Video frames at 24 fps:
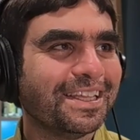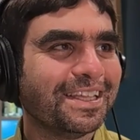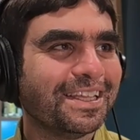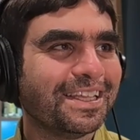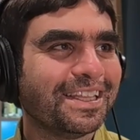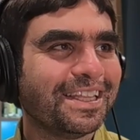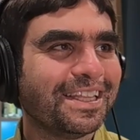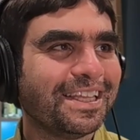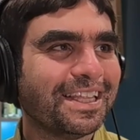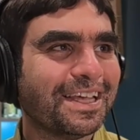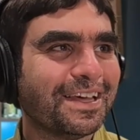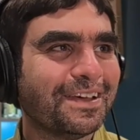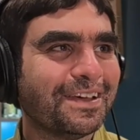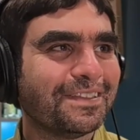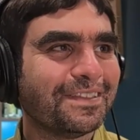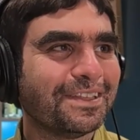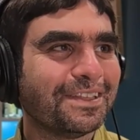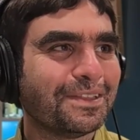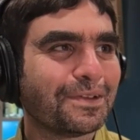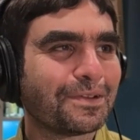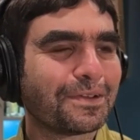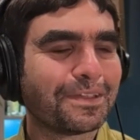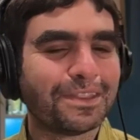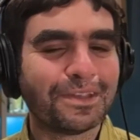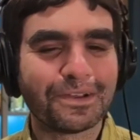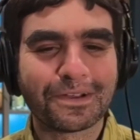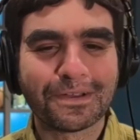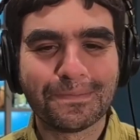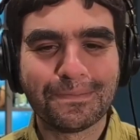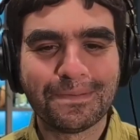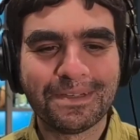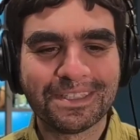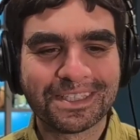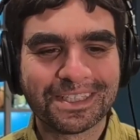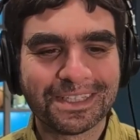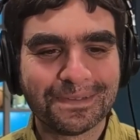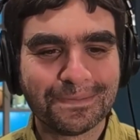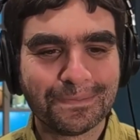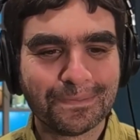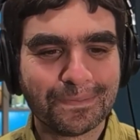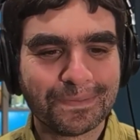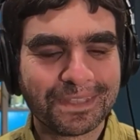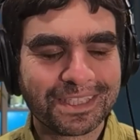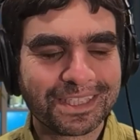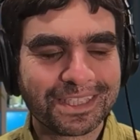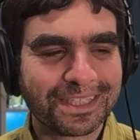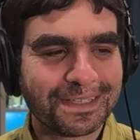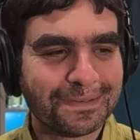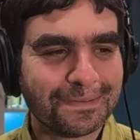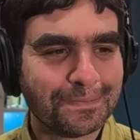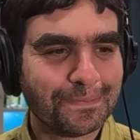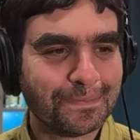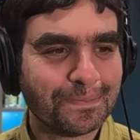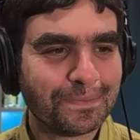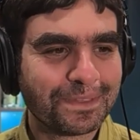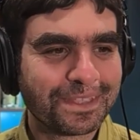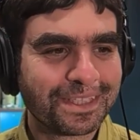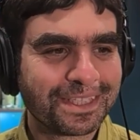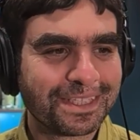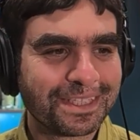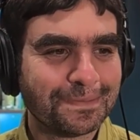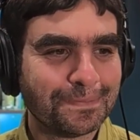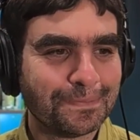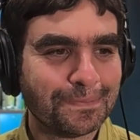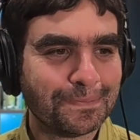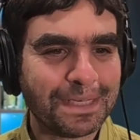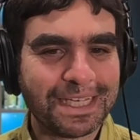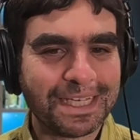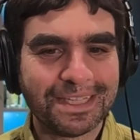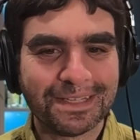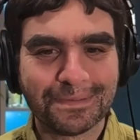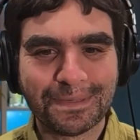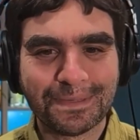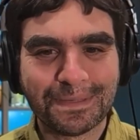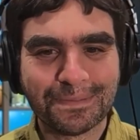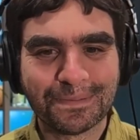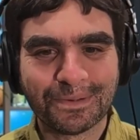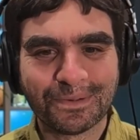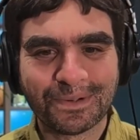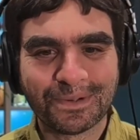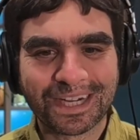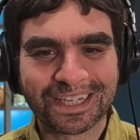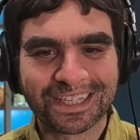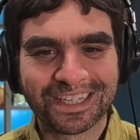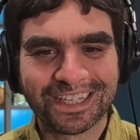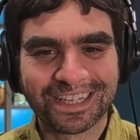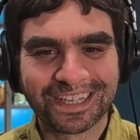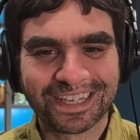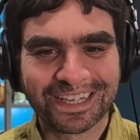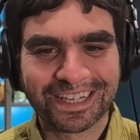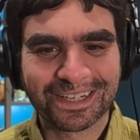to. There could be some PETA people watching. I don't